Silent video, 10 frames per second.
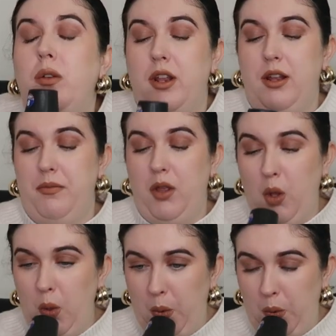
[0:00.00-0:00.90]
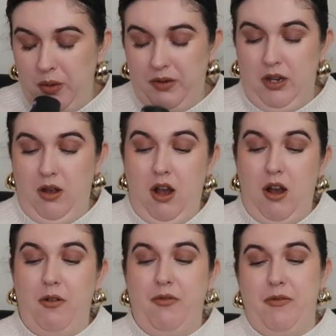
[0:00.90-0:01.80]
no.
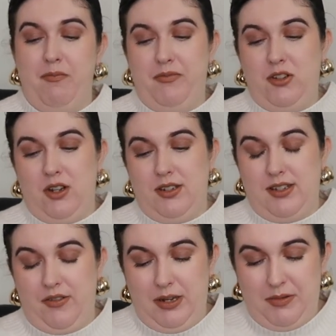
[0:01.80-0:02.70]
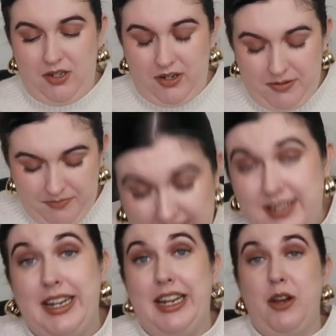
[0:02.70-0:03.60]
Oh, for God's sake, lipstick on it. Yeah, it needs
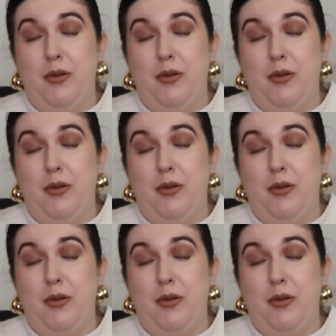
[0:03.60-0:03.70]
a clean